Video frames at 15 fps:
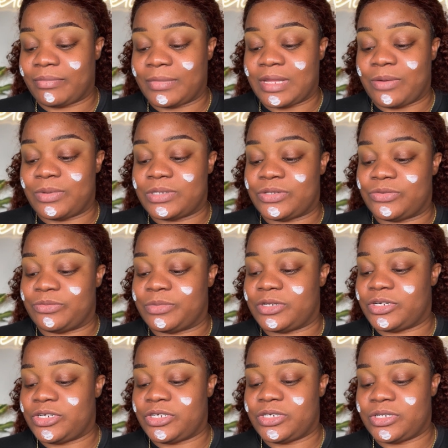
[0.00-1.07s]
That was too
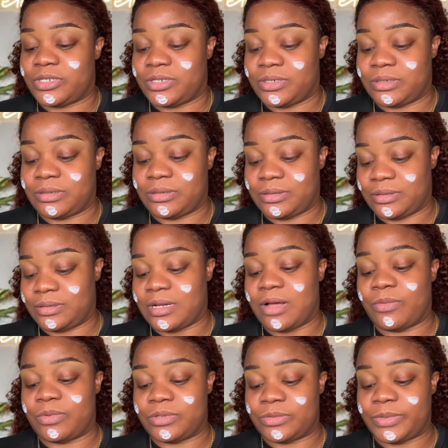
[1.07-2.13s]
much. That
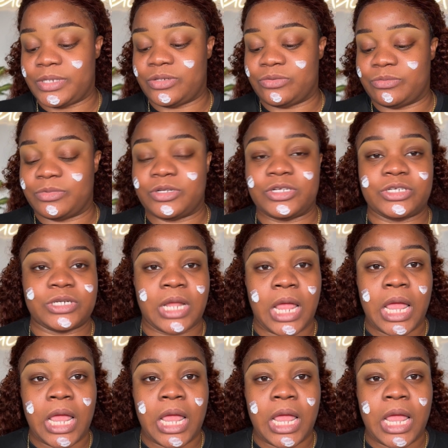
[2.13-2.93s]
was way too much.